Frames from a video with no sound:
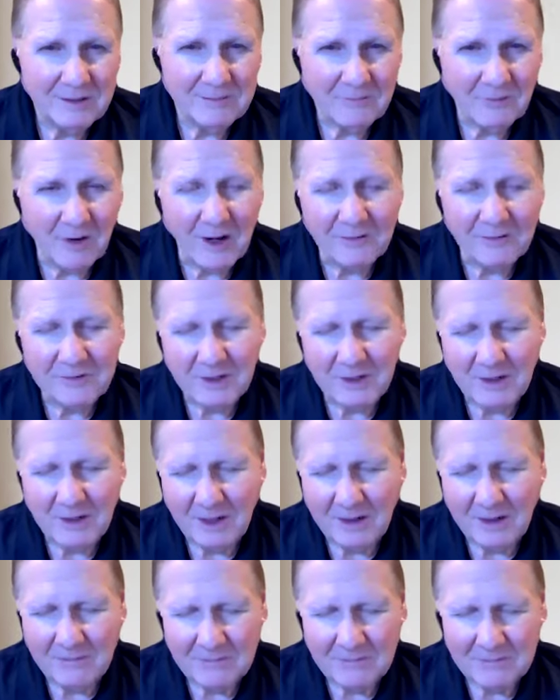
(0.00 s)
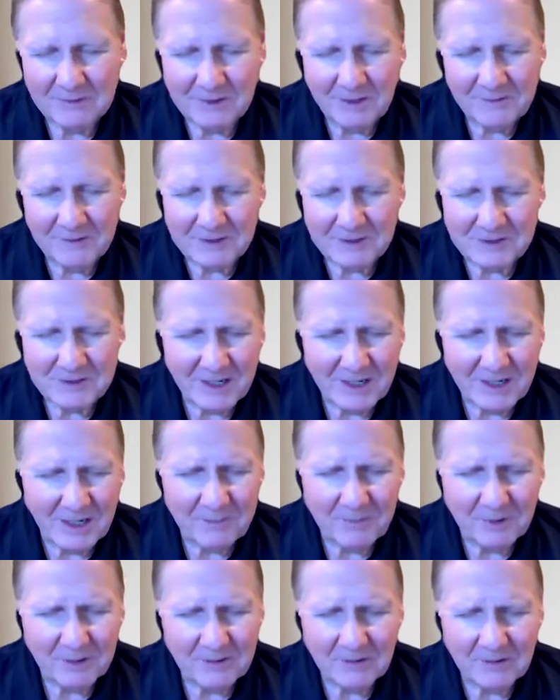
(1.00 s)
involved in the
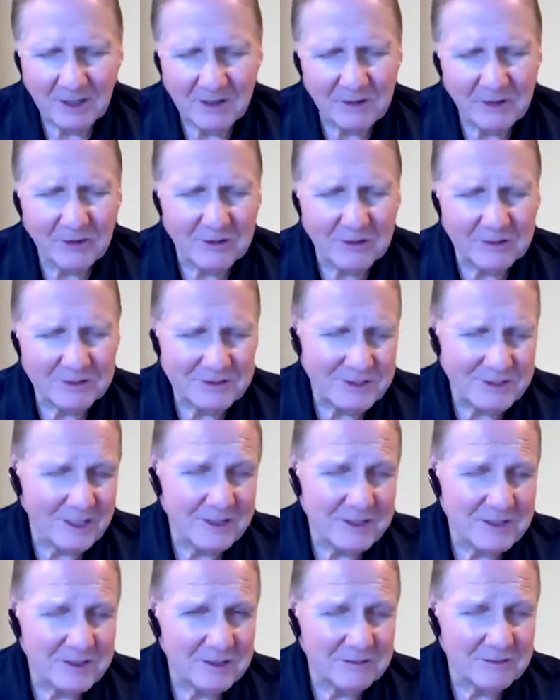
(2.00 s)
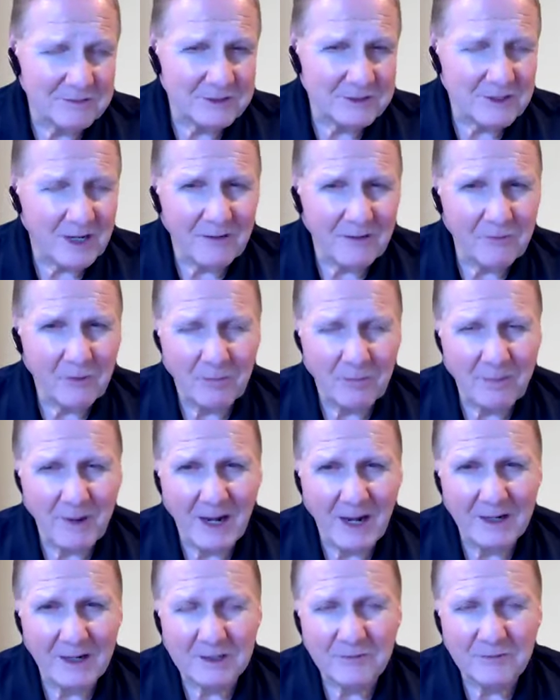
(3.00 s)
setup and utilization of a software
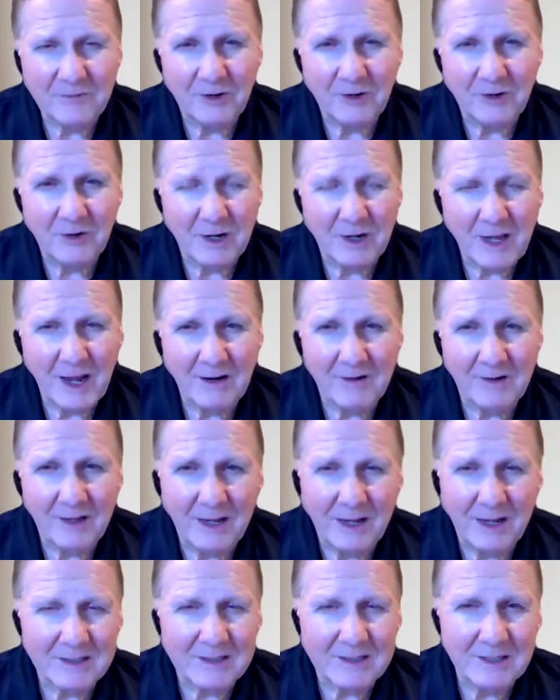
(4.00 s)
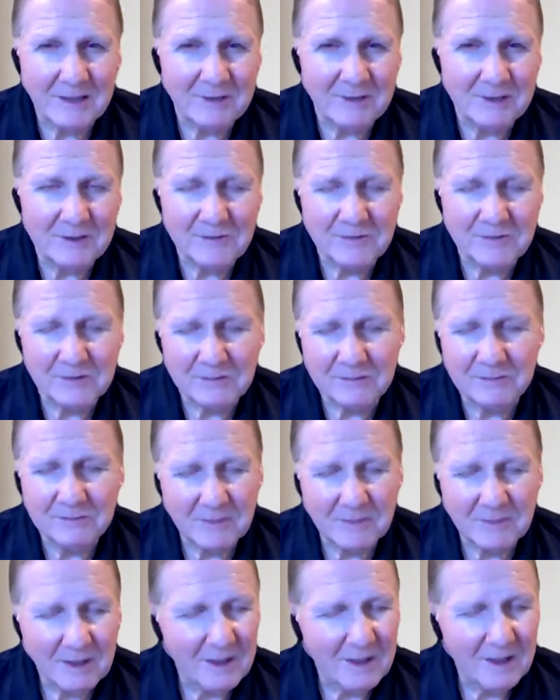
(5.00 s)
package for your accounting activities
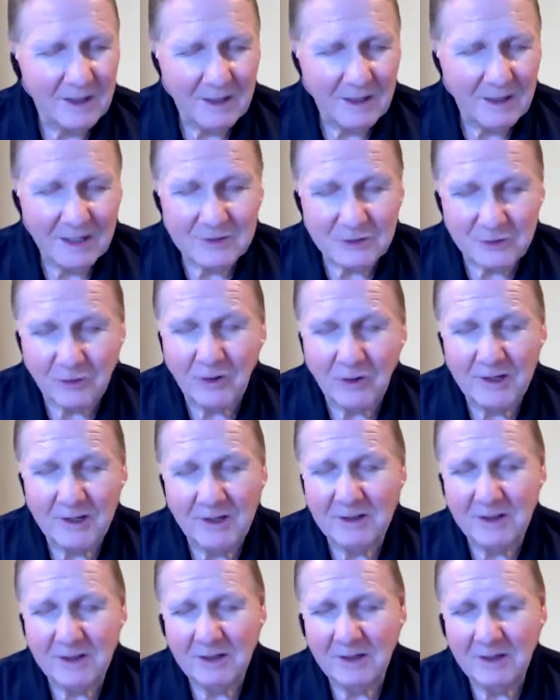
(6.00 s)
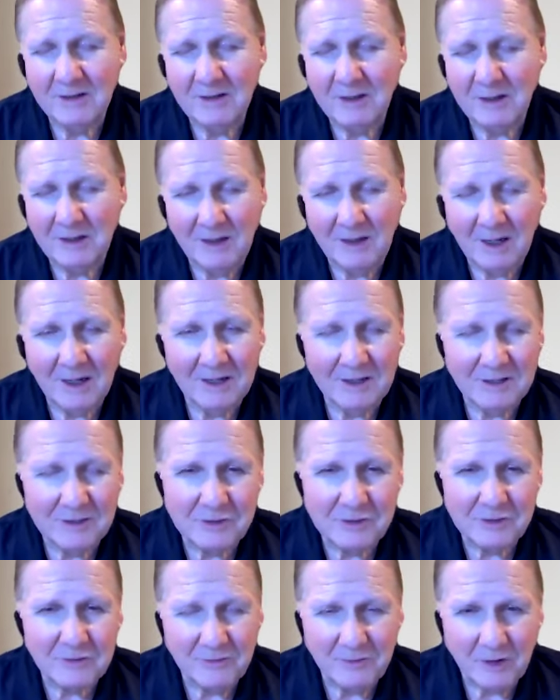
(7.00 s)
from as early in the
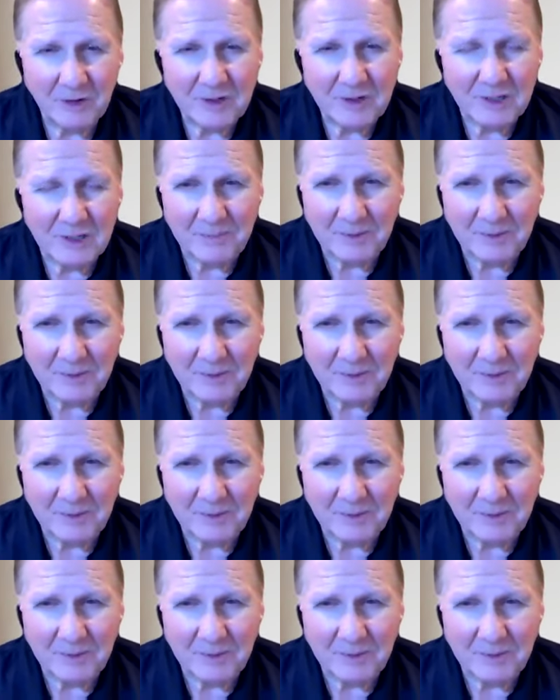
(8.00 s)
history of your